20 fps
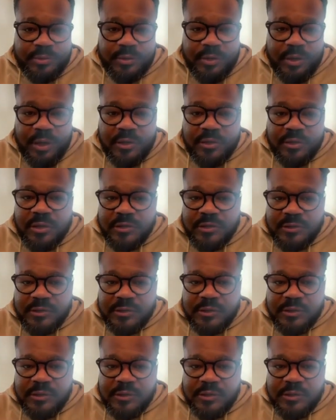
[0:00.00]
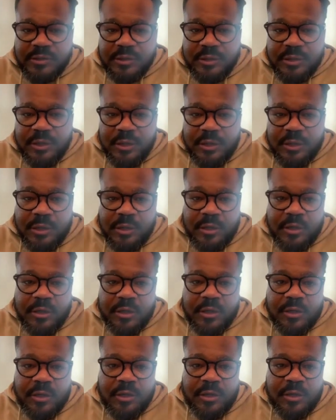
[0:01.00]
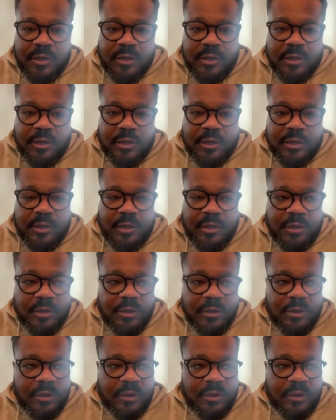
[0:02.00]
put the intensity uh,